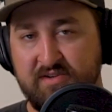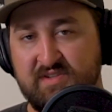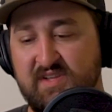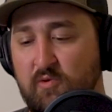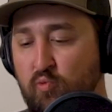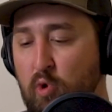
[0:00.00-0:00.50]

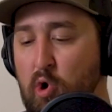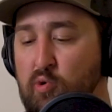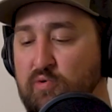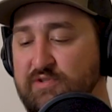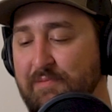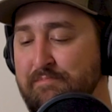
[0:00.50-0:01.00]
It's the
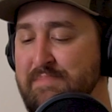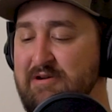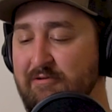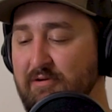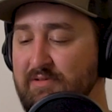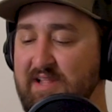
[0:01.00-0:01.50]
rose
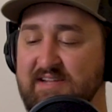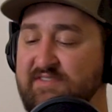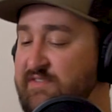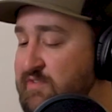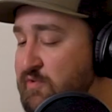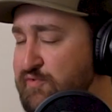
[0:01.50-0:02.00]
mirror lenses.